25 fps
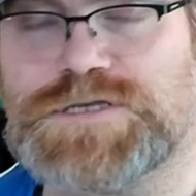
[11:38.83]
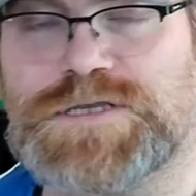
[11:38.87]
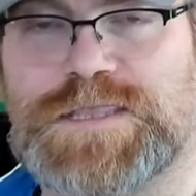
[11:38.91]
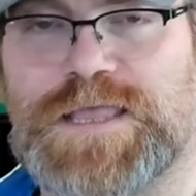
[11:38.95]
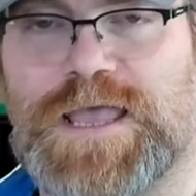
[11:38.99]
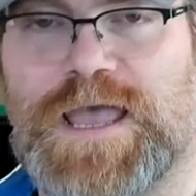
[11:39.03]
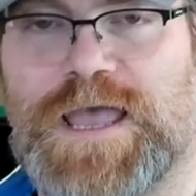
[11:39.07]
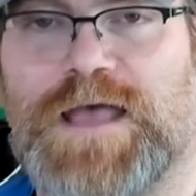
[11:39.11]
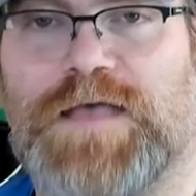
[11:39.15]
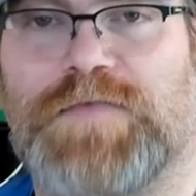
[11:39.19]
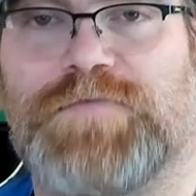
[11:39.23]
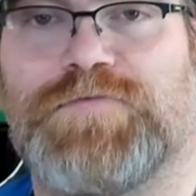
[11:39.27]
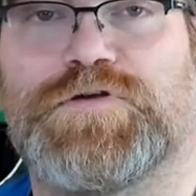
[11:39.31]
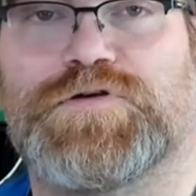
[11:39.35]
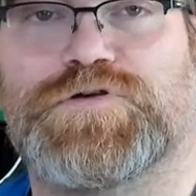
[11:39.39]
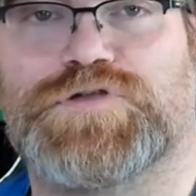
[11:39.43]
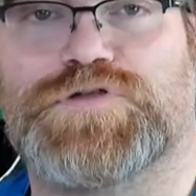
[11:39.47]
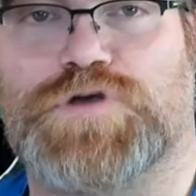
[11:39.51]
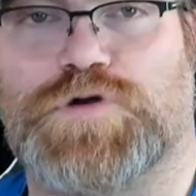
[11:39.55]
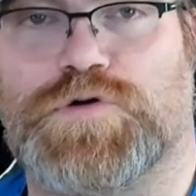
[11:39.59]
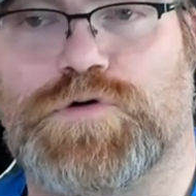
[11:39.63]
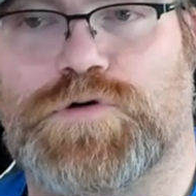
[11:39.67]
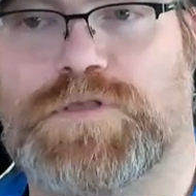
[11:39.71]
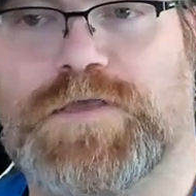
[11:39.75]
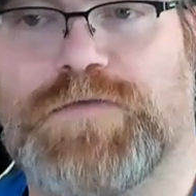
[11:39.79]
to that, there's
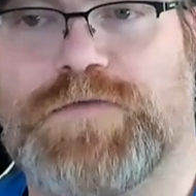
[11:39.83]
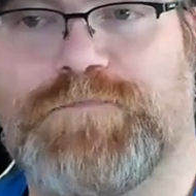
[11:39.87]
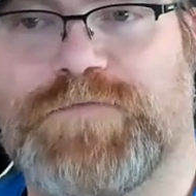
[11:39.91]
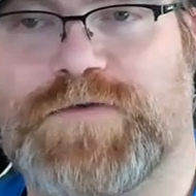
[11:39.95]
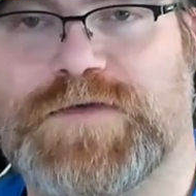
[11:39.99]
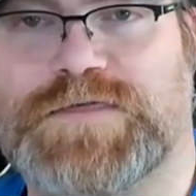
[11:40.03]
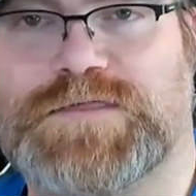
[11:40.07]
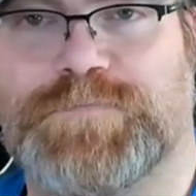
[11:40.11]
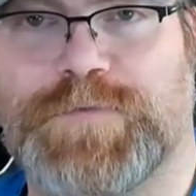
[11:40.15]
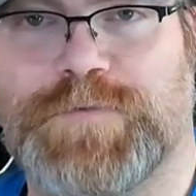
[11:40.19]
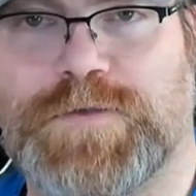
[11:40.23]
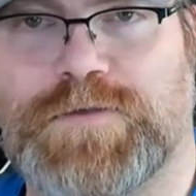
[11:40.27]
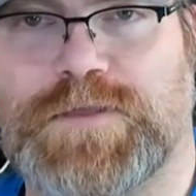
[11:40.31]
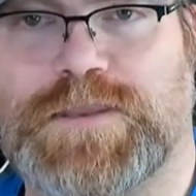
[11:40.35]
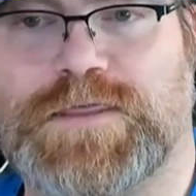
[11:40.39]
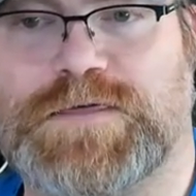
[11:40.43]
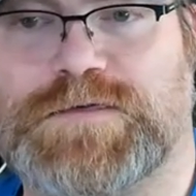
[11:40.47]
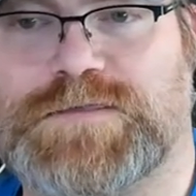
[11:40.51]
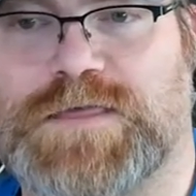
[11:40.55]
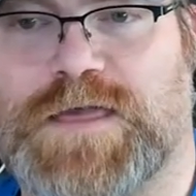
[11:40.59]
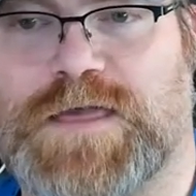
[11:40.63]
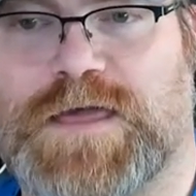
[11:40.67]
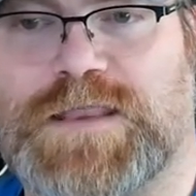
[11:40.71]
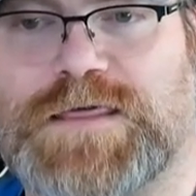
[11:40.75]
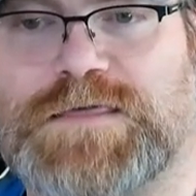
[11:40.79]
early feasibility
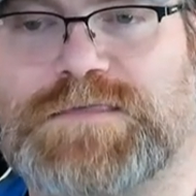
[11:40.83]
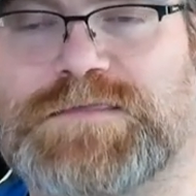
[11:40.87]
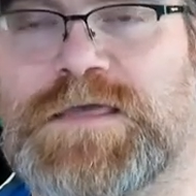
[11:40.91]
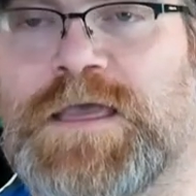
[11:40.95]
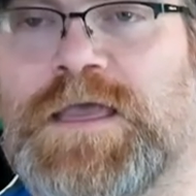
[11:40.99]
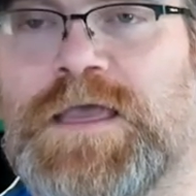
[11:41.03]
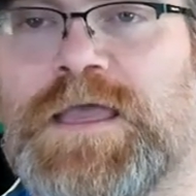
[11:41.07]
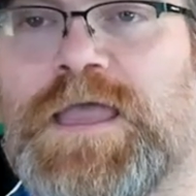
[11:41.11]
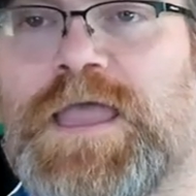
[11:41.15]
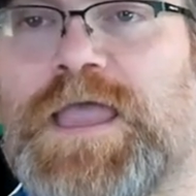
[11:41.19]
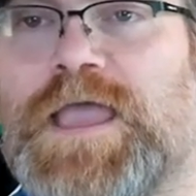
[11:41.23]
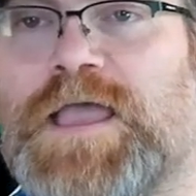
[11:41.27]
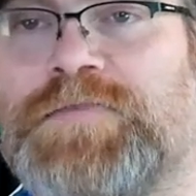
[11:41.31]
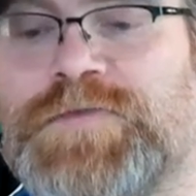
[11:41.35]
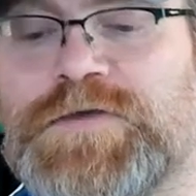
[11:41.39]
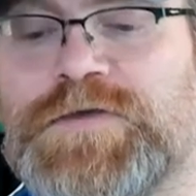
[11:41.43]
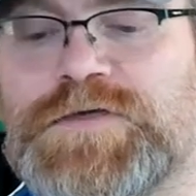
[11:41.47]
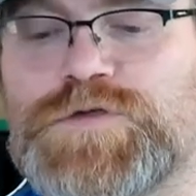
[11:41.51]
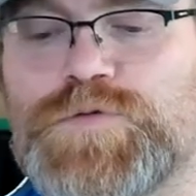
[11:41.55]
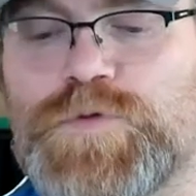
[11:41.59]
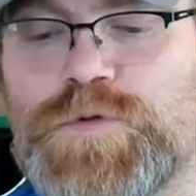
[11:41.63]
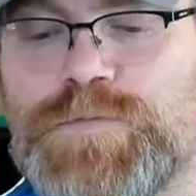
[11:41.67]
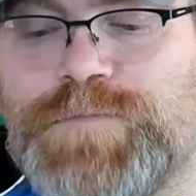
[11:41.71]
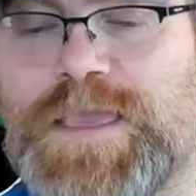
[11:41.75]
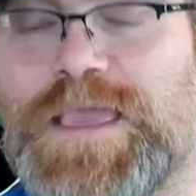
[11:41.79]
studies. And
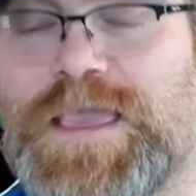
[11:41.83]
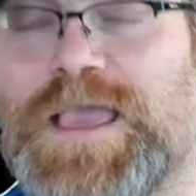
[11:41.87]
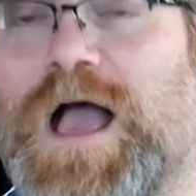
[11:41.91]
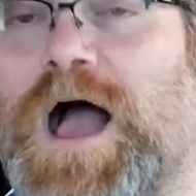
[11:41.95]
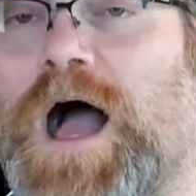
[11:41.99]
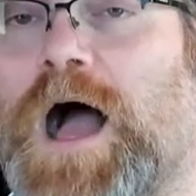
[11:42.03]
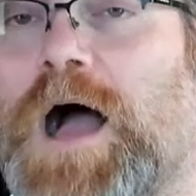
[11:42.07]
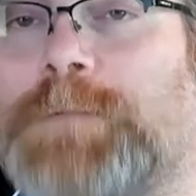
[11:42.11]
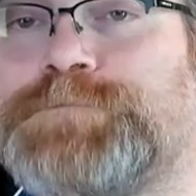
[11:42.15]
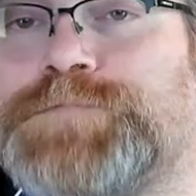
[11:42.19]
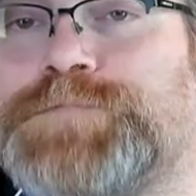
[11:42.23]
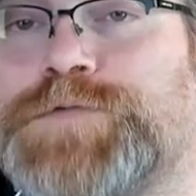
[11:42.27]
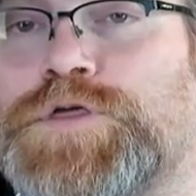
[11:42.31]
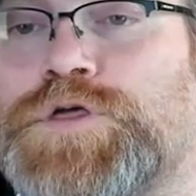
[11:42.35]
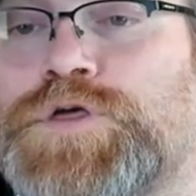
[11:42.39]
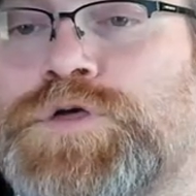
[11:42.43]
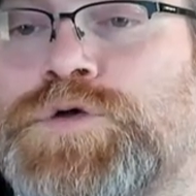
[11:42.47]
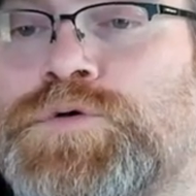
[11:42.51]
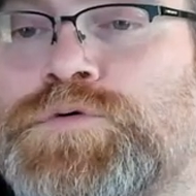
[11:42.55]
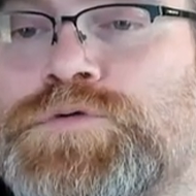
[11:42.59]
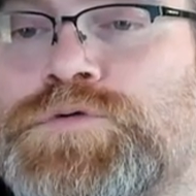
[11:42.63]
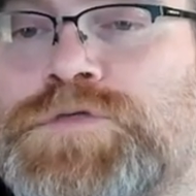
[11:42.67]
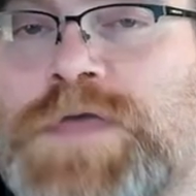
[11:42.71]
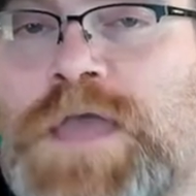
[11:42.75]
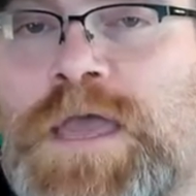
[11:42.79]
this would be up
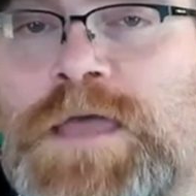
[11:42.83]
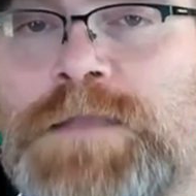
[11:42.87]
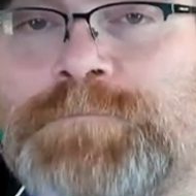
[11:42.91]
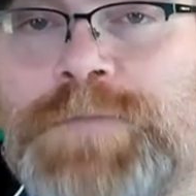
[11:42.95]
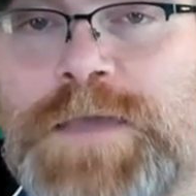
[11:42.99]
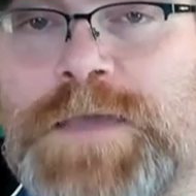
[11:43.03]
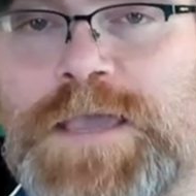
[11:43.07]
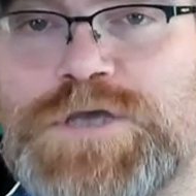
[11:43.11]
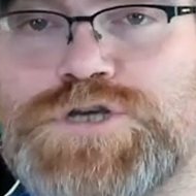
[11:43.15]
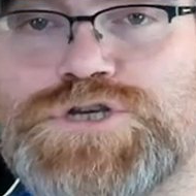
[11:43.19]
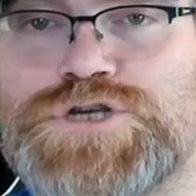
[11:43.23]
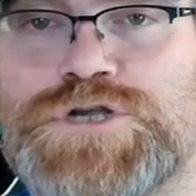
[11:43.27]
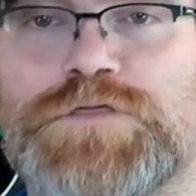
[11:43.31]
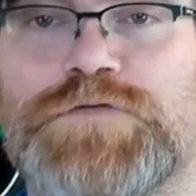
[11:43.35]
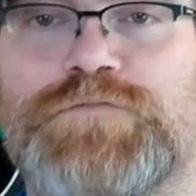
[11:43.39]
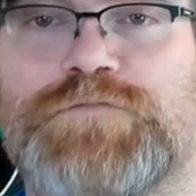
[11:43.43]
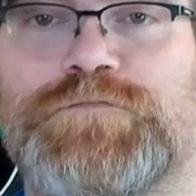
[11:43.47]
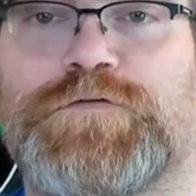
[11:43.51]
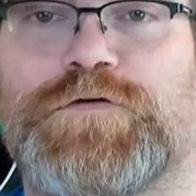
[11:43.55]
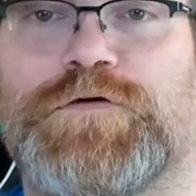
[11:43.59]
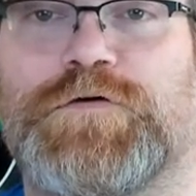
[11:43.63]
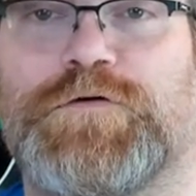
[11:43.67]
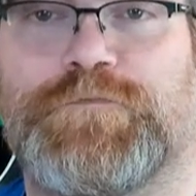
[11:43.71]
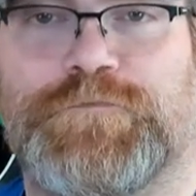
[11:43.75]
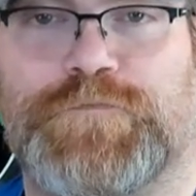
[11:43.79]
to 10 patients
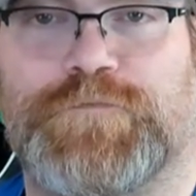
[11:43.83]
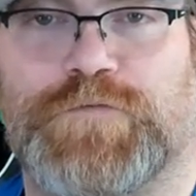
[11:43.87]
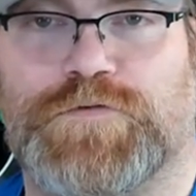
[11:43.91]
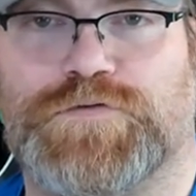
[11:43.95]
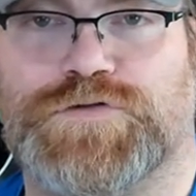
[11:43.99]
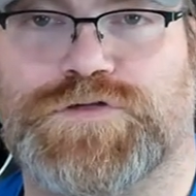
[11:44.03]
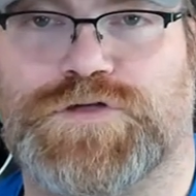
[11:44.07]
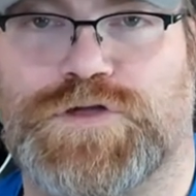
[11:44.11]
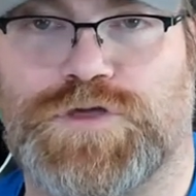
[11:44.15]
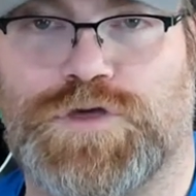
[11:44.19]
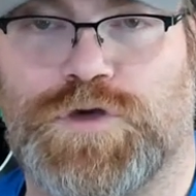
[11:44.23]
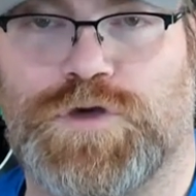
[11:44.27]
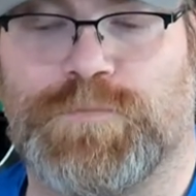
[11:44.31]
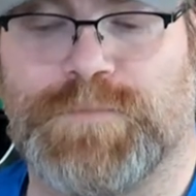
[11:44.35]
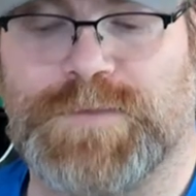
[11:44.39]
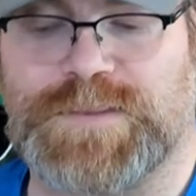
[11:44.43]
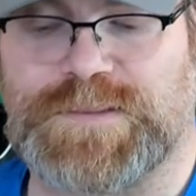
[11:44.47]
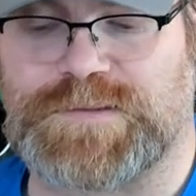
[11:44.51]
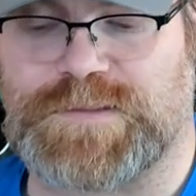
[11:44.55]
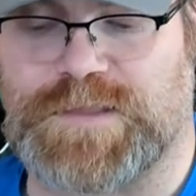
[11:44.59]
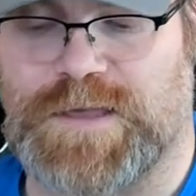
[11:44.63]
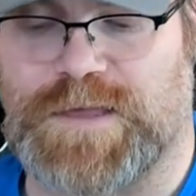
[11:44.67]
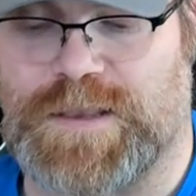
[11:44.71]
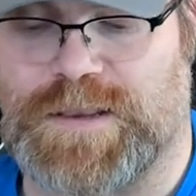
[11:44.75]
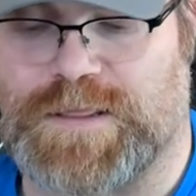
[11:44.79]
for your first in human
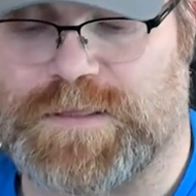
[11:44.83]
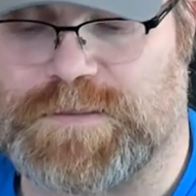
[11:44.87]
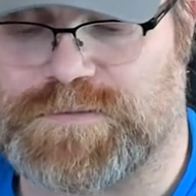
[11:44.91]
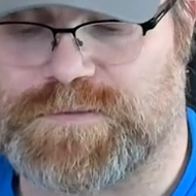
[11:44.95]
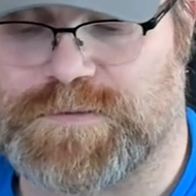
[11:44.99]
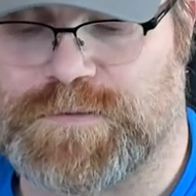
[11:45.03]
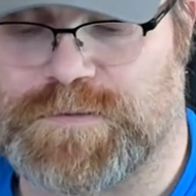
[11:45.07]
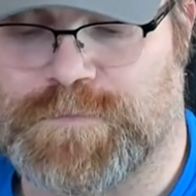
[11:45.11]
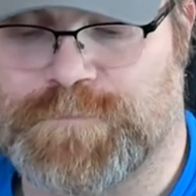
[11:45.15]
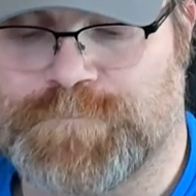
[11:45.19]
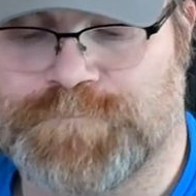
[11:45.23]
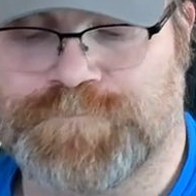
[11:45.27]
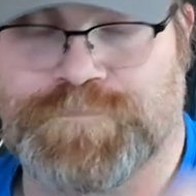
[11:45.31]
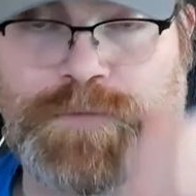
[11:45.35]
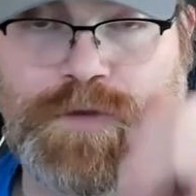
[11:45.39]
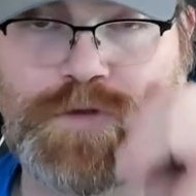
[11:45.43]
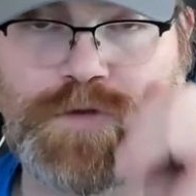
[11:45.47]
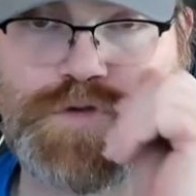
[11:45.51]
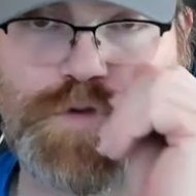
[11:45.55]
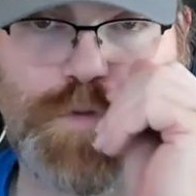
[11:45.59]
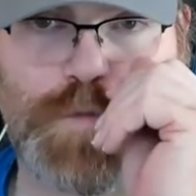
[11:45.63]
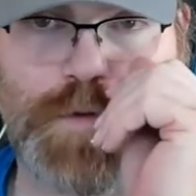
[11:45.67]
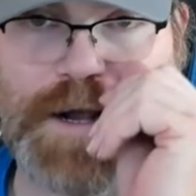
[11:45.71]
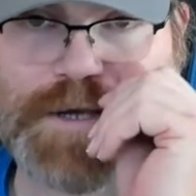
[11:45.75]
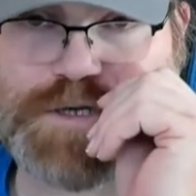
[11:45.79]
studies.
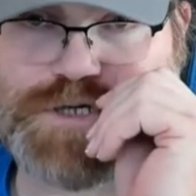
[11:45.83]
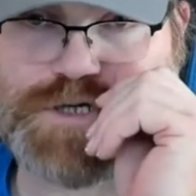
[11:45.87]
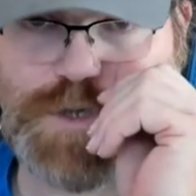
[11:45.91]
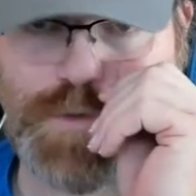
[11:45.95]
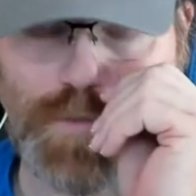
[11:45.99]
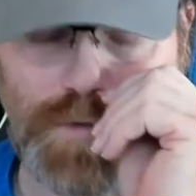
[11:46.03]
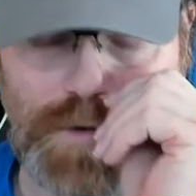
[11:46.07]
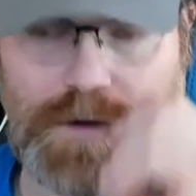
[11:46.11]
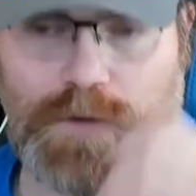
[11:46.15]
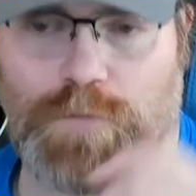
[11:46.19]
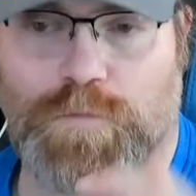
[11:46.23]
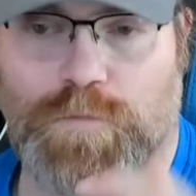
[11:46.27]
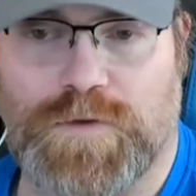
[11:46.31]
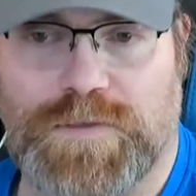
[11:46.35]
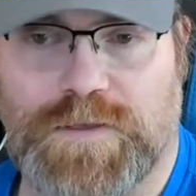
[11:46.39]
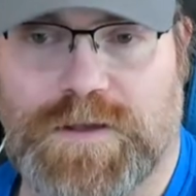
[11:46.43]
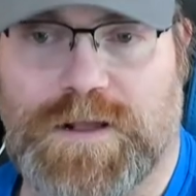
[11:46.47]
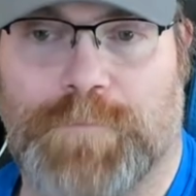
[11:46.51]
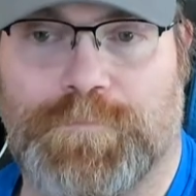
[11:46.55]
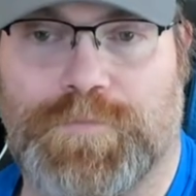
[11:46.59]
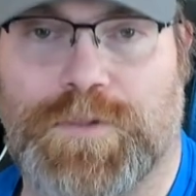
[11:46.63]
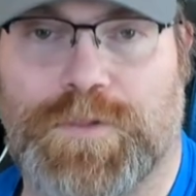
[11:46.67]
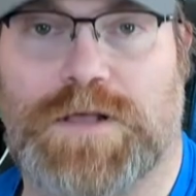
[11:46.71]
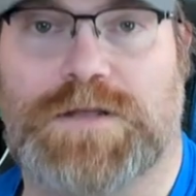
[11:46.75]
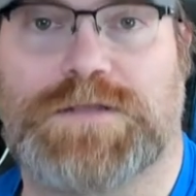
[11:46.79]
So we're actually working with a
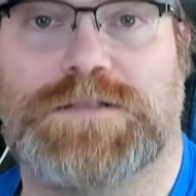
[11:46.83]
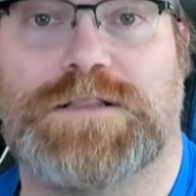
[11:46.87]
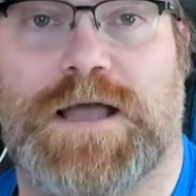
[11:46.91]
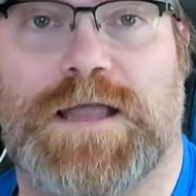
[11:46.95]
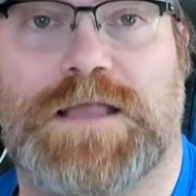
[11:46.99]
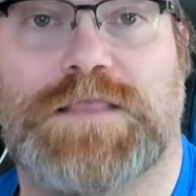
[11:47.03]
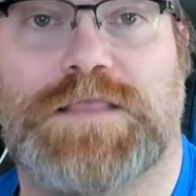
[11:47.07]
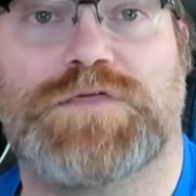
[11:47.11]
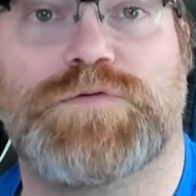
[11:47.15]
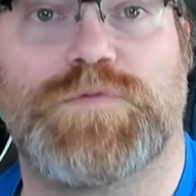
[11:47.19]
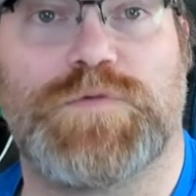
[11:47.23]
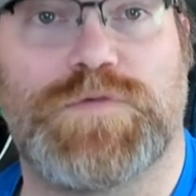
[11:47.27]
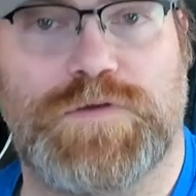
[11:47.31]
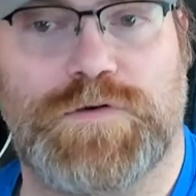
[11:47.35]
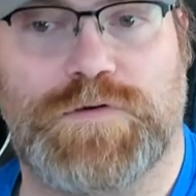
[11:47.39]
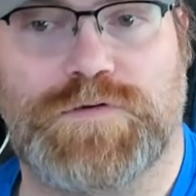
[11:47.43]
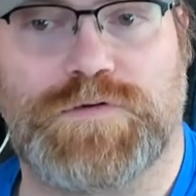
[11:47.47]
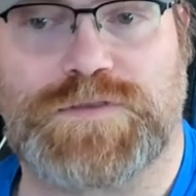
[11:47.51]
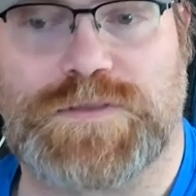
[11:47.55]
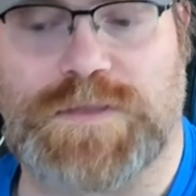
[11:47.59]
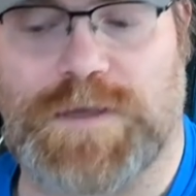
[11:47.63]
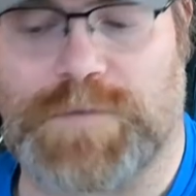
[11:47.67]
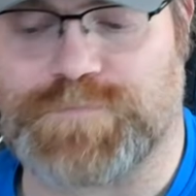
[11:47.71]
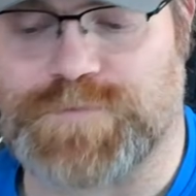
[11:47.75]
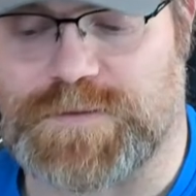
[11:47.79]
couple of clients with
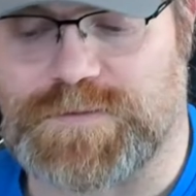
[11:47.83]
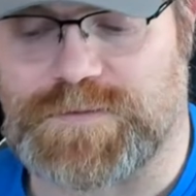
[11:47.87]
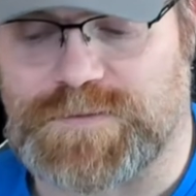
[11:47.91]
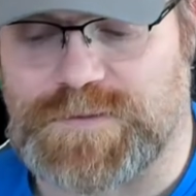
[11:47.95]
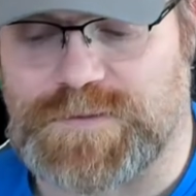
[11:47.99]
those types of